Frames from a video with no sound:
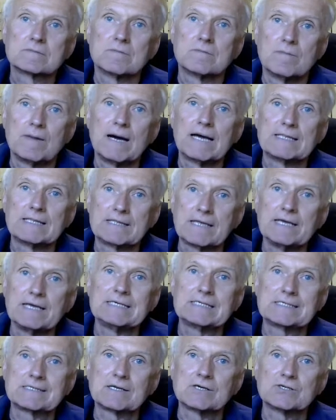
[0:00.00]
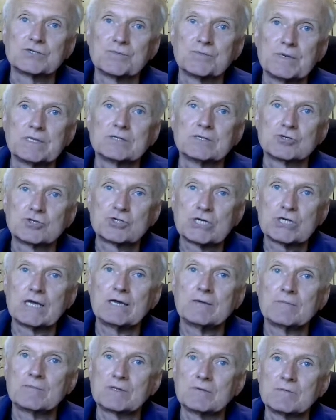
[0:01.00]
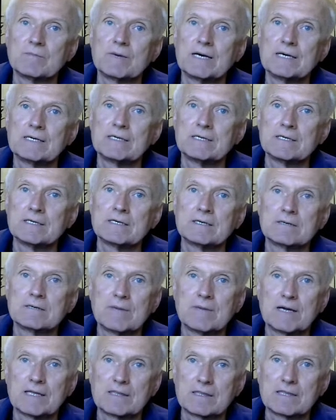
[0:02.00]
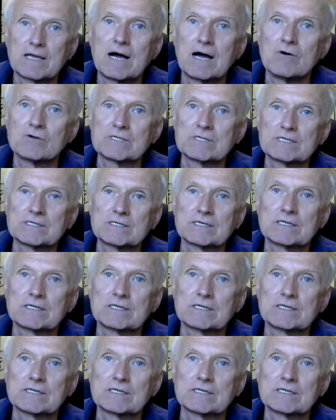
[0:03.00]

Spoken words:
My taste has been shaped by thousands